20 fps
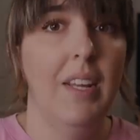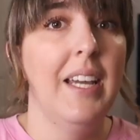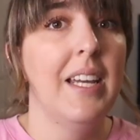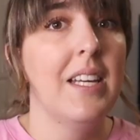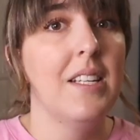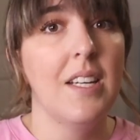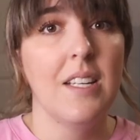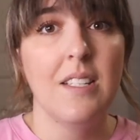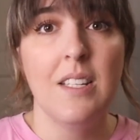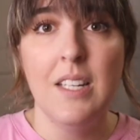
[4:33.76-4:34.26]

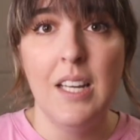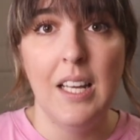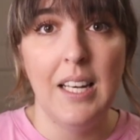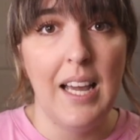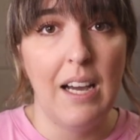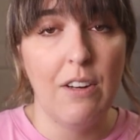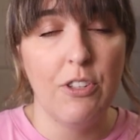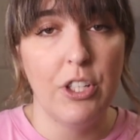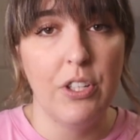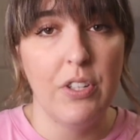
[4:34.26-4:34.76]
He doesn't
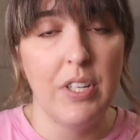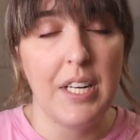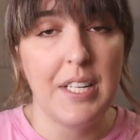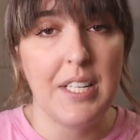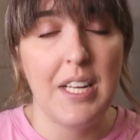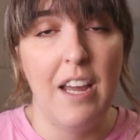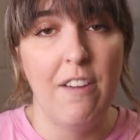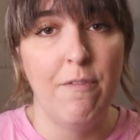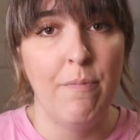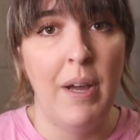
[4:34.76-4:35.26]
allow Judy
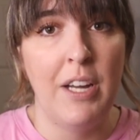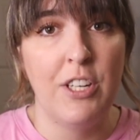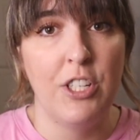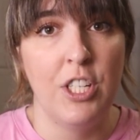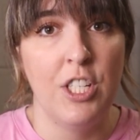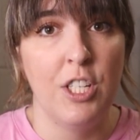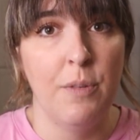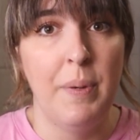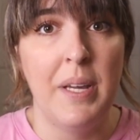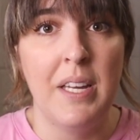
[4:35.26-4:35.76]
to have much
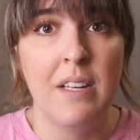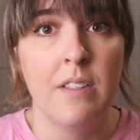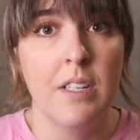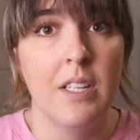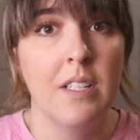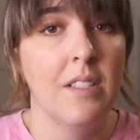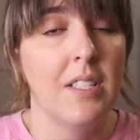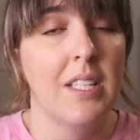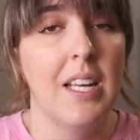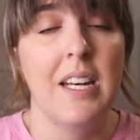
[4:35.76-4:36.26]

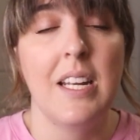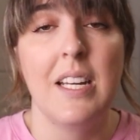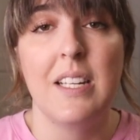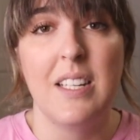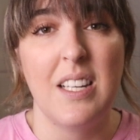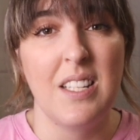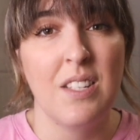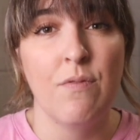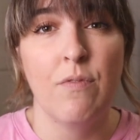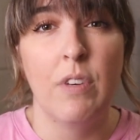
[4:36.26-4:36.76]
independence and he
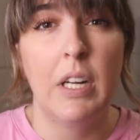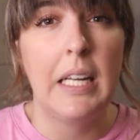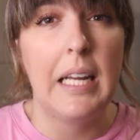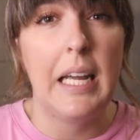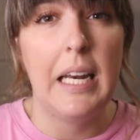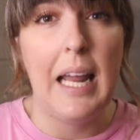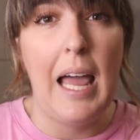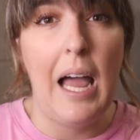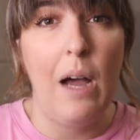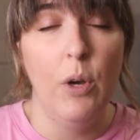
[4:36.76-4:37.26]
doesn't really
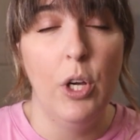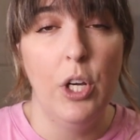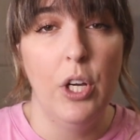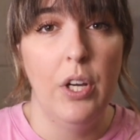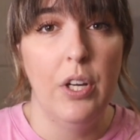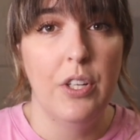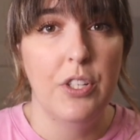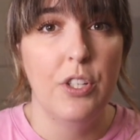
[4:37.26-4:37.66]
allow her